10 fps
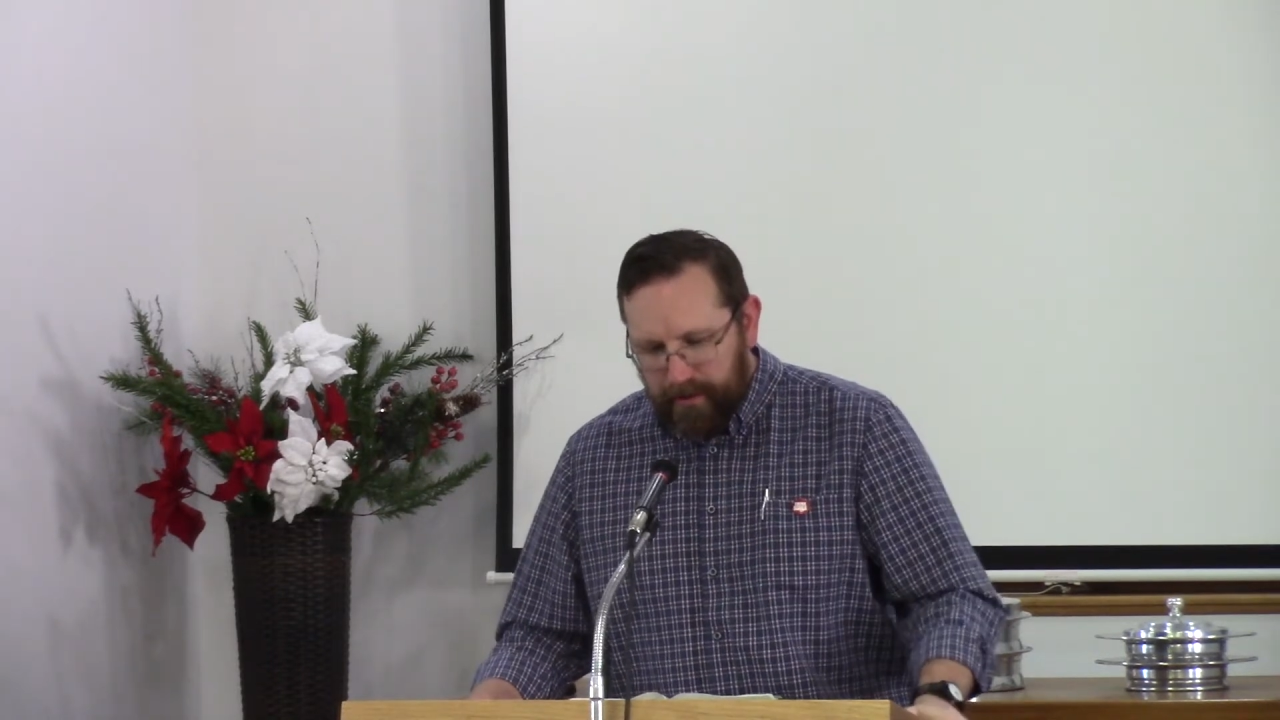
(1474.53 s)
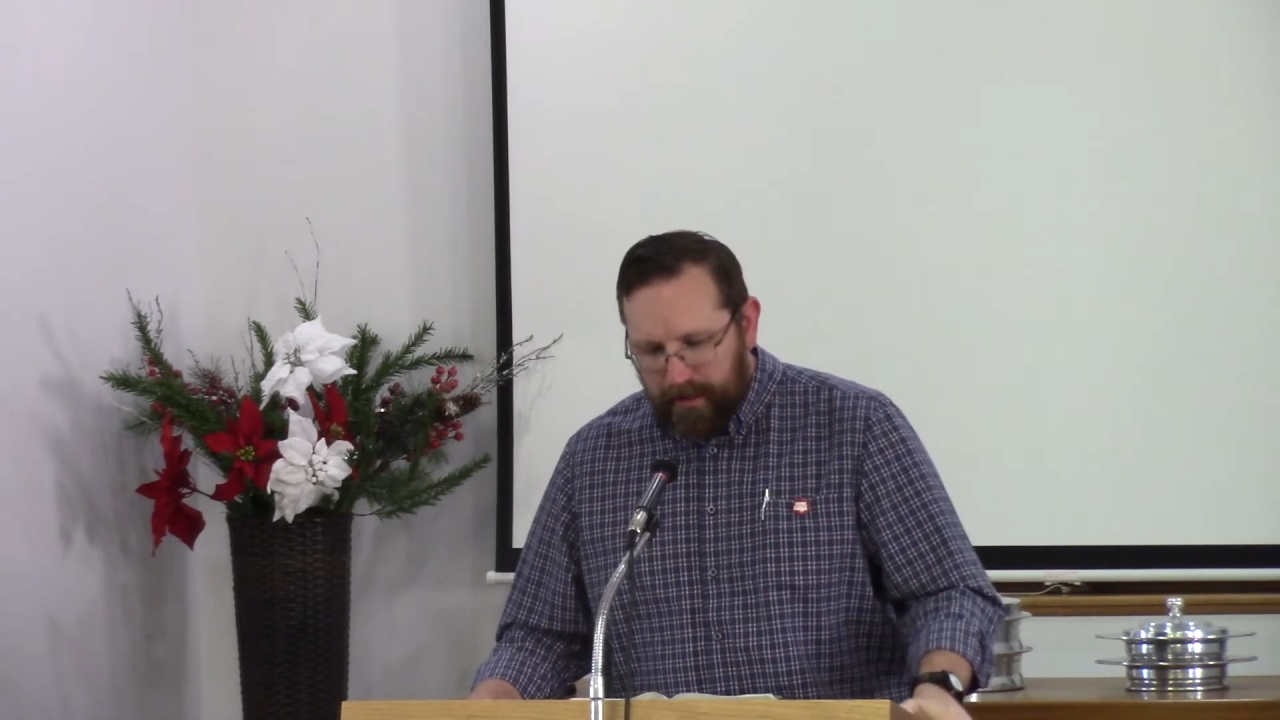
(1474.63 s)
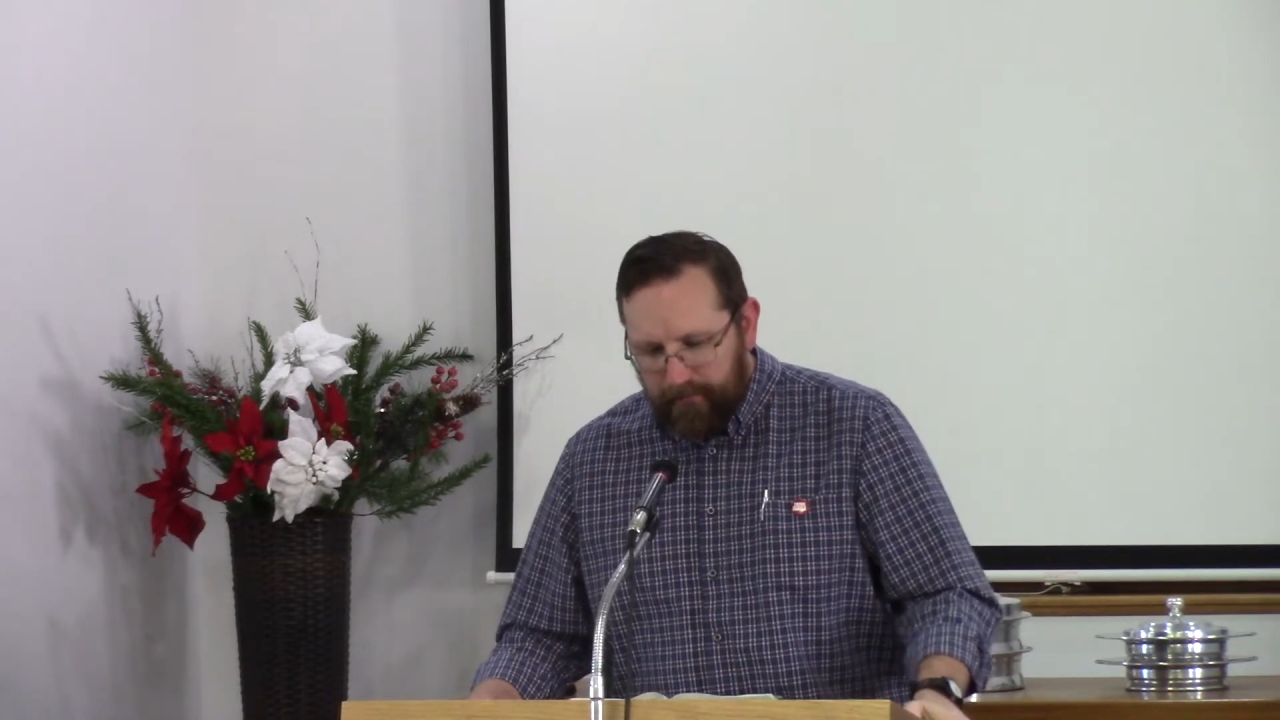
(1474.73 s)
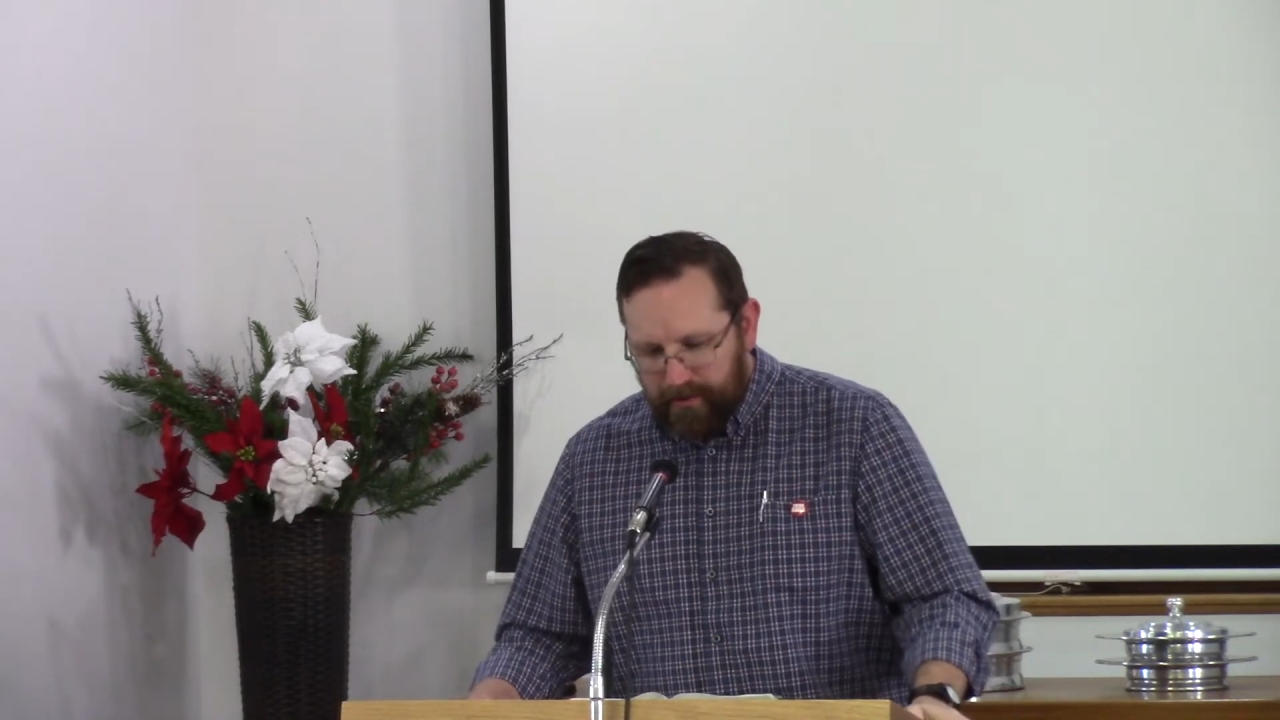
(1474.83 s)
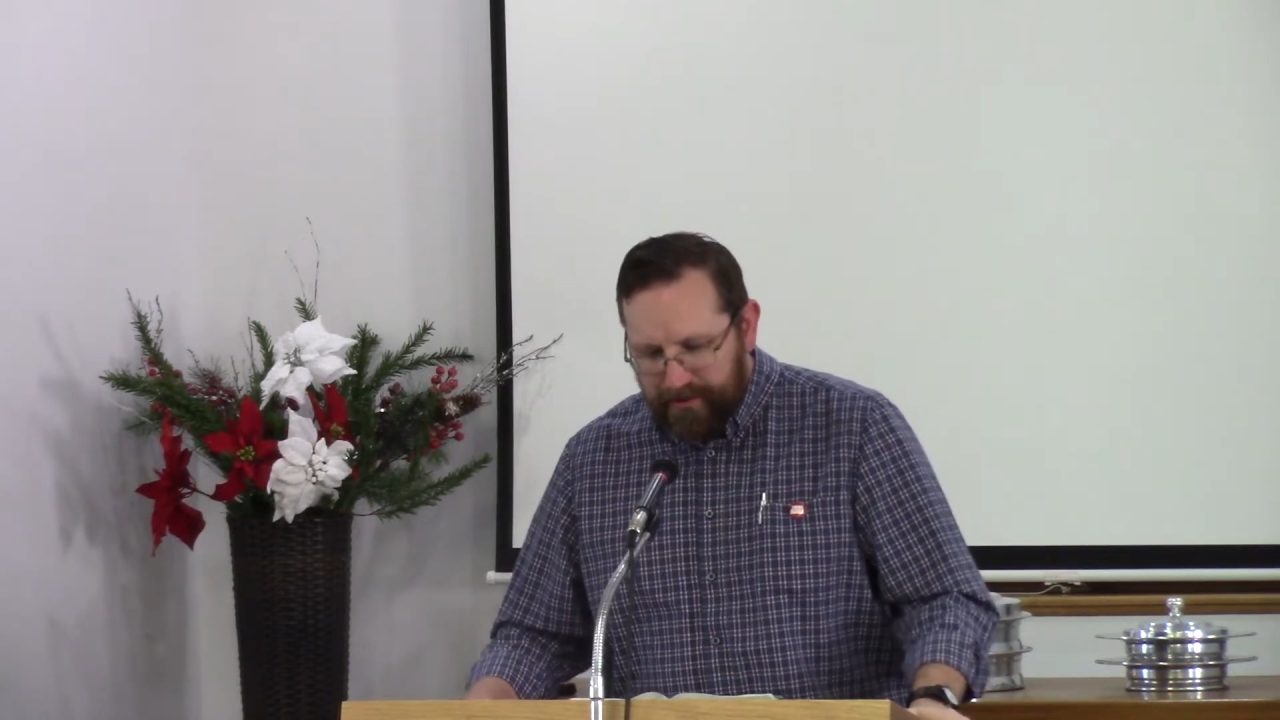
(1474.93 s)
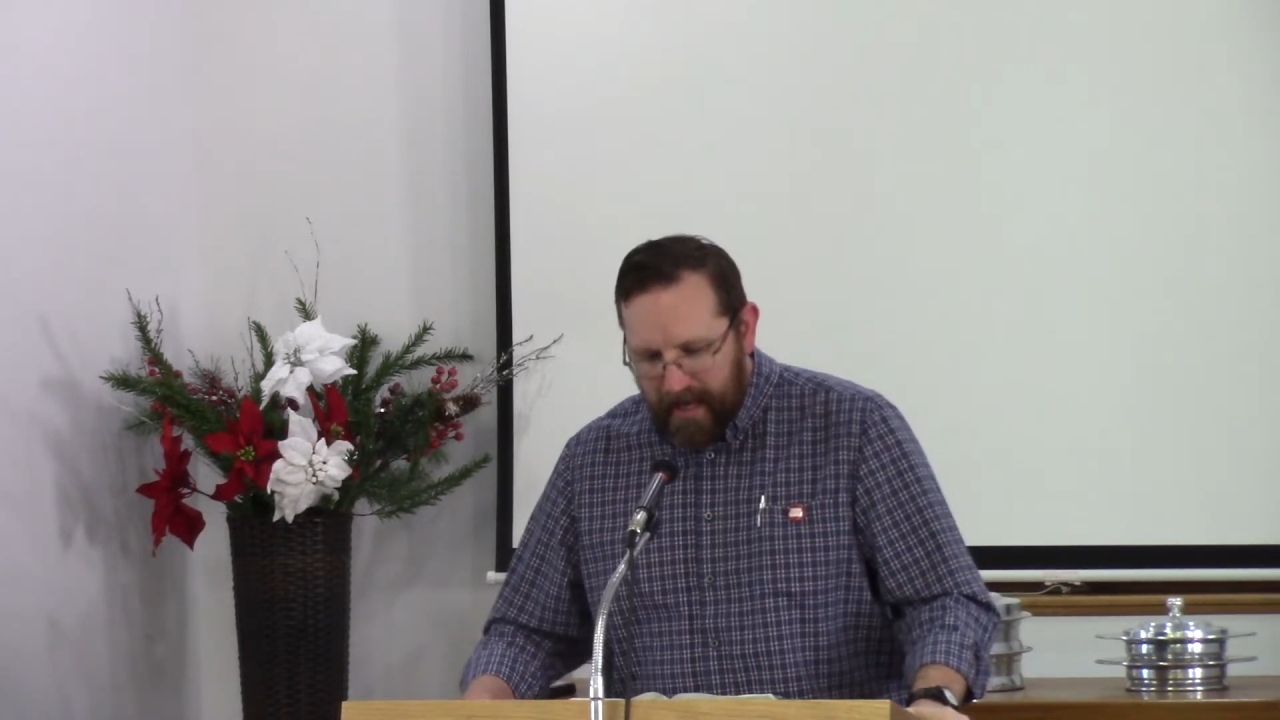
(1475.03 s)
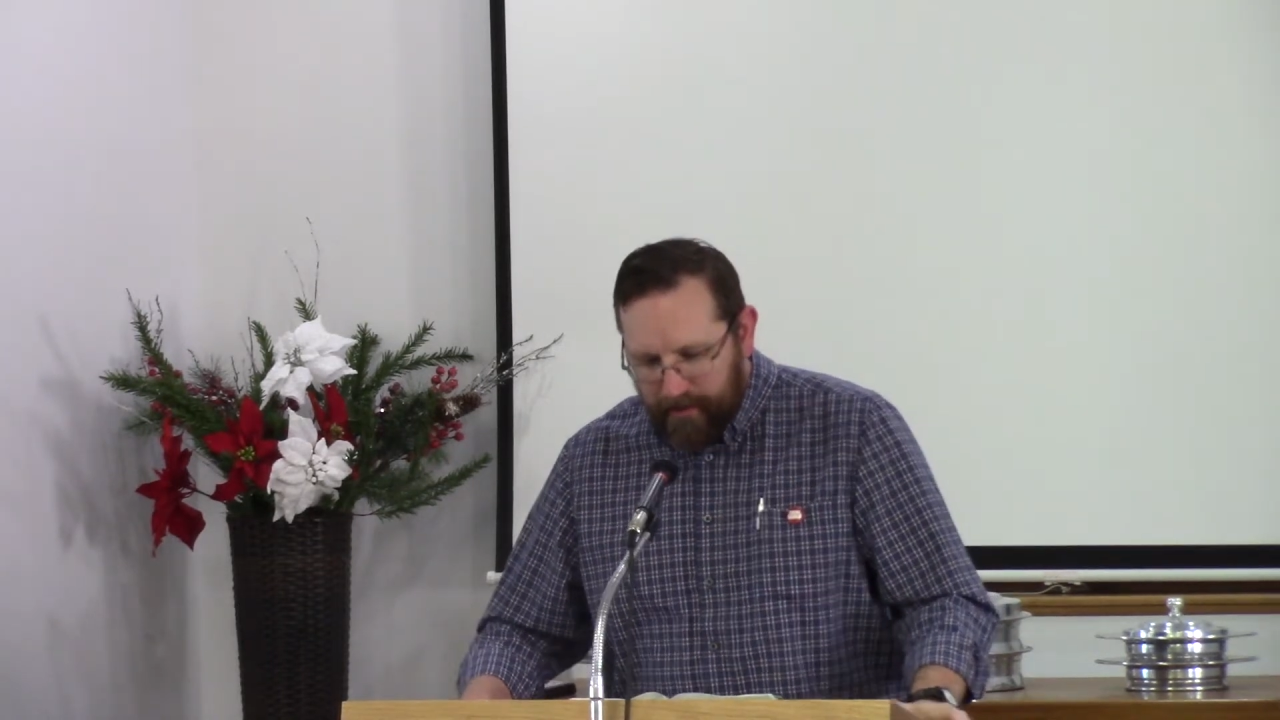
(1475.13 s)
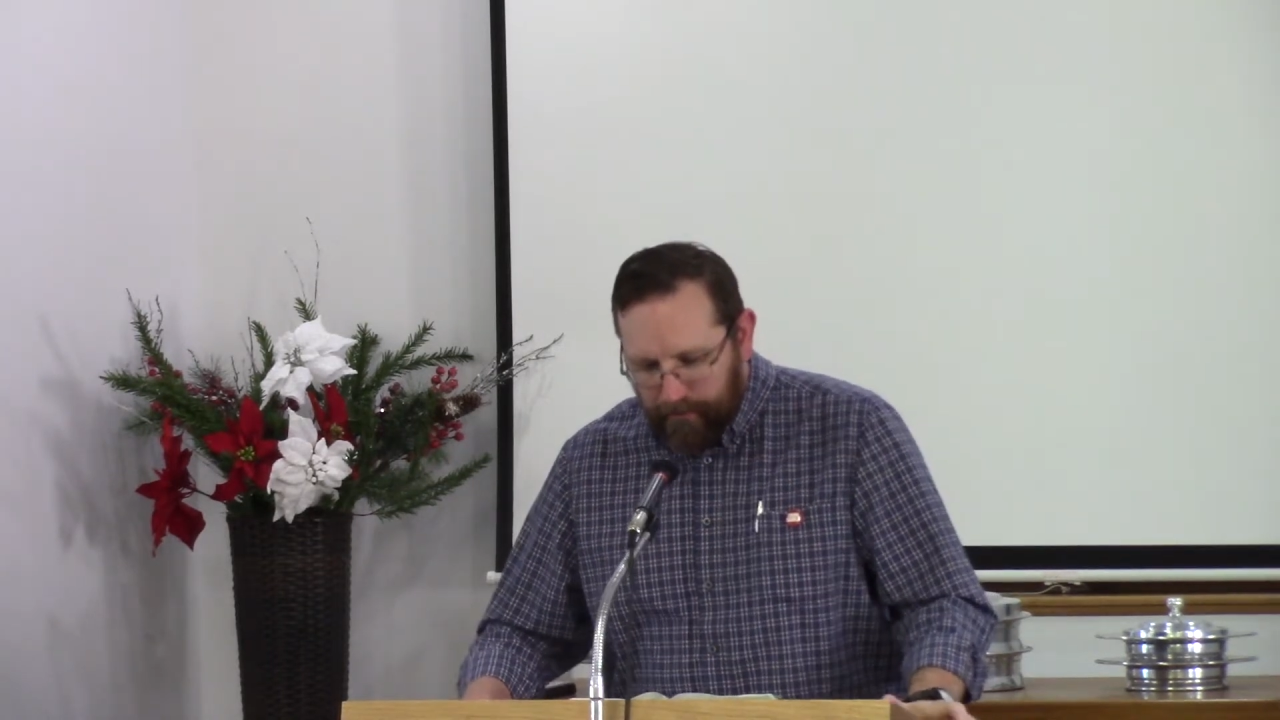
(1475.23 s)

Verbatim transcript: to give us that